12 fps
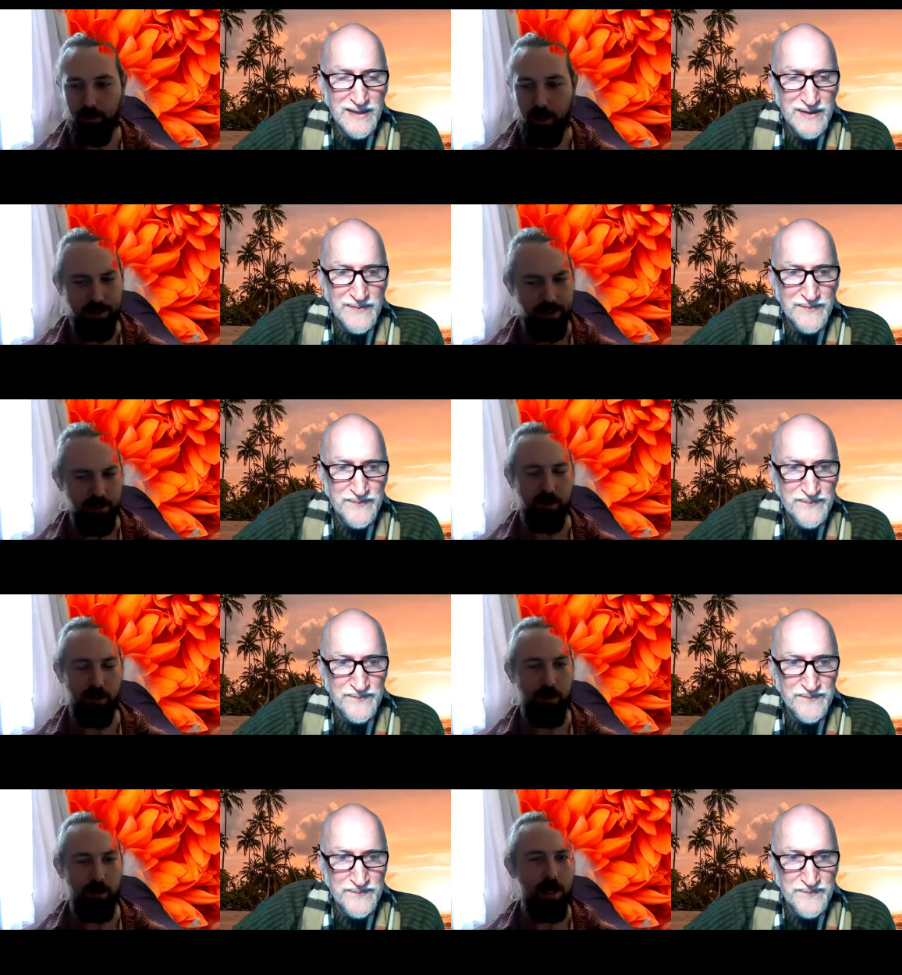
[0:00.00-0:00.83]
Speaker 1: I guess
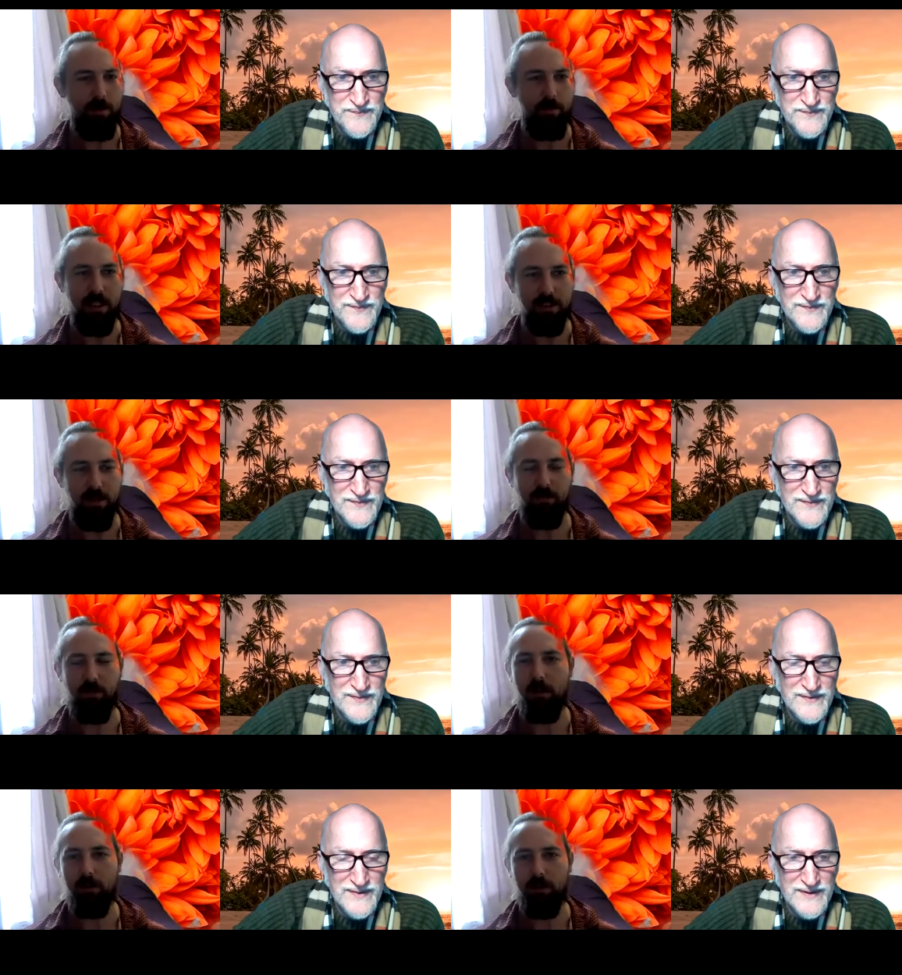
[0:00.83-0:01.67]
so. Yeah. I mean,
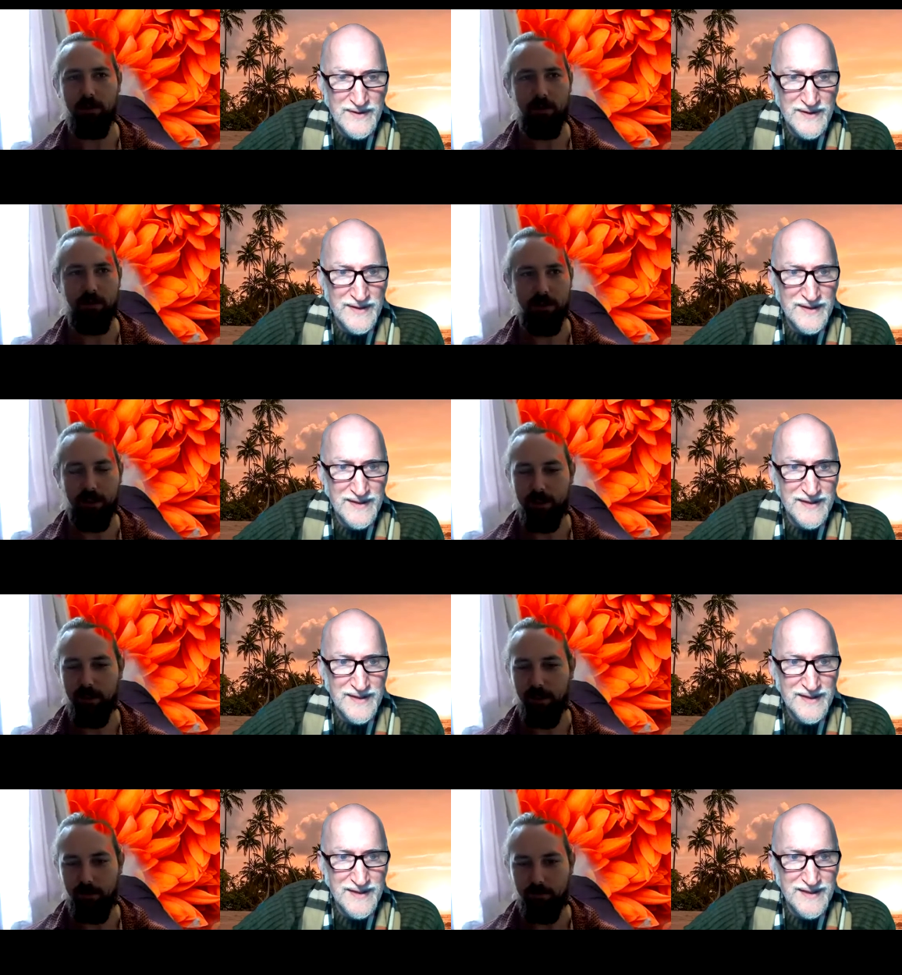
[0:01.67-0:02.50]

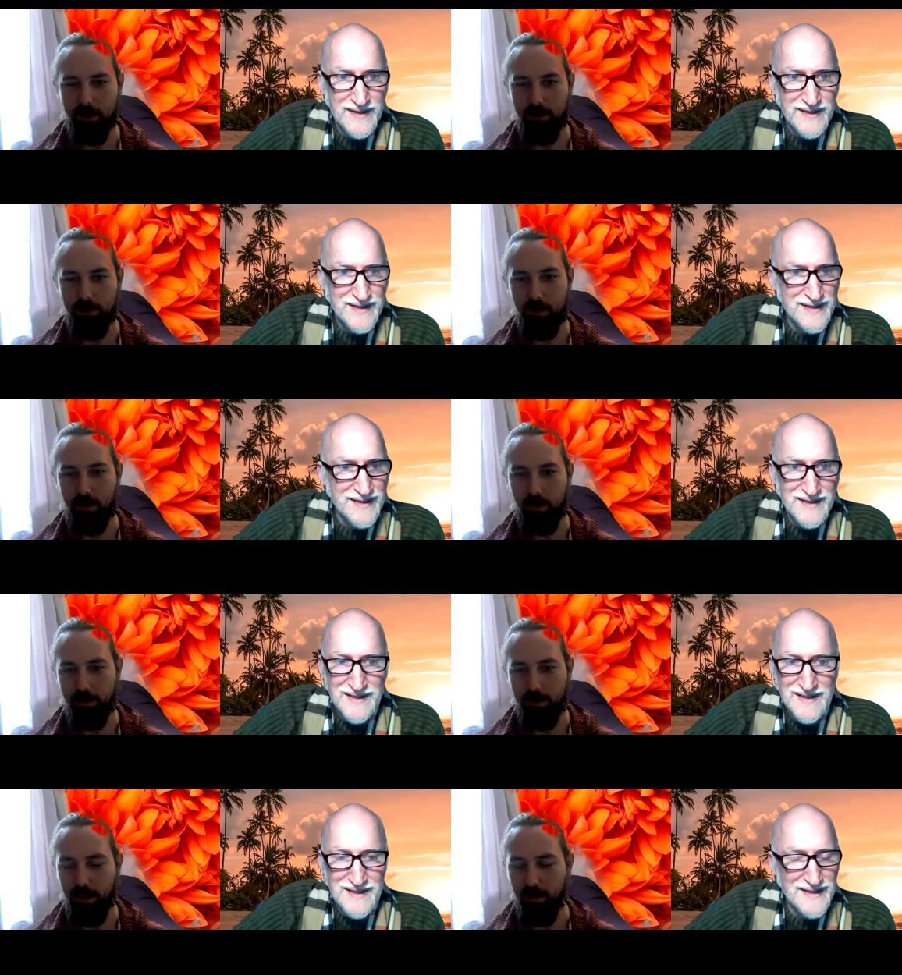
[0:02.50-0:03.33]
760 re-
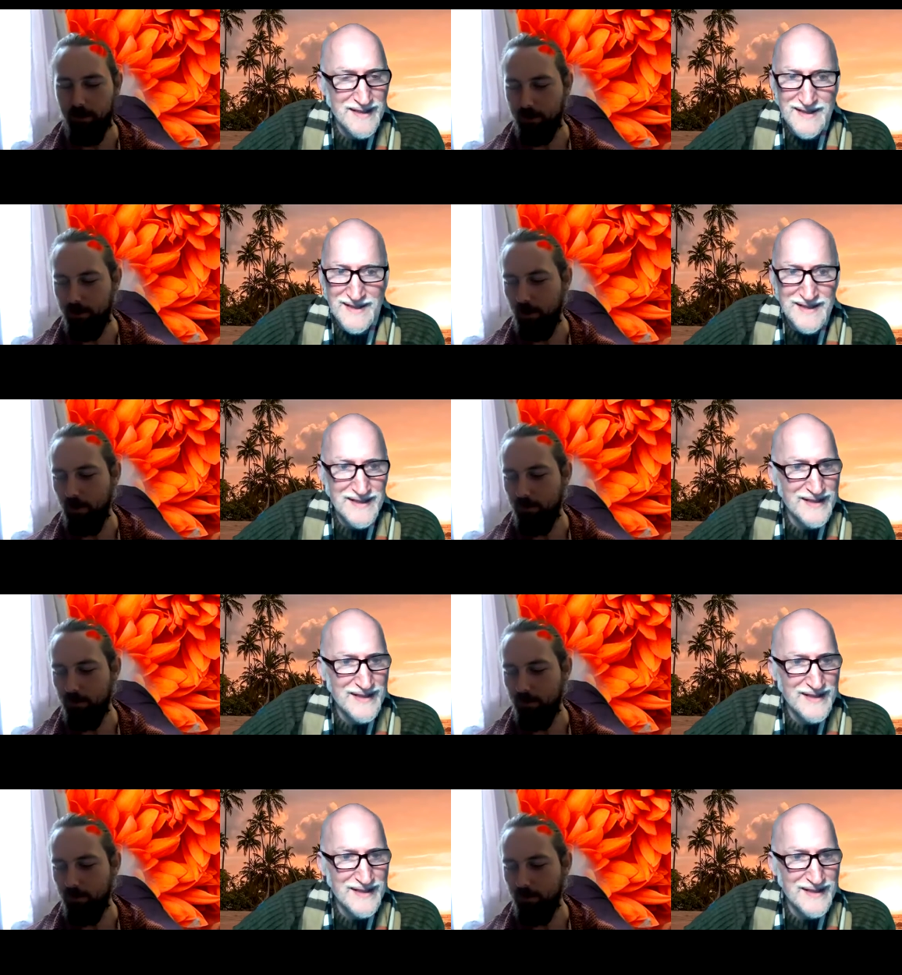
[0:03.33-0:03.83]
or telescopes. It's